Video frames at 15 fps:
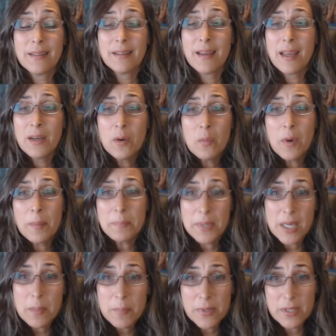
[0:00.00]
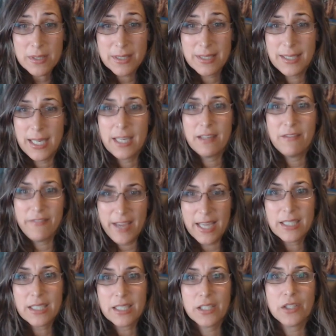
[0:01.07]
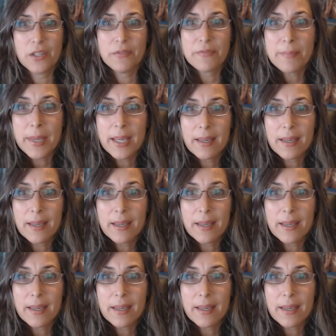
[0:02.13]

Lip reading: I don't want people to take advantage of me.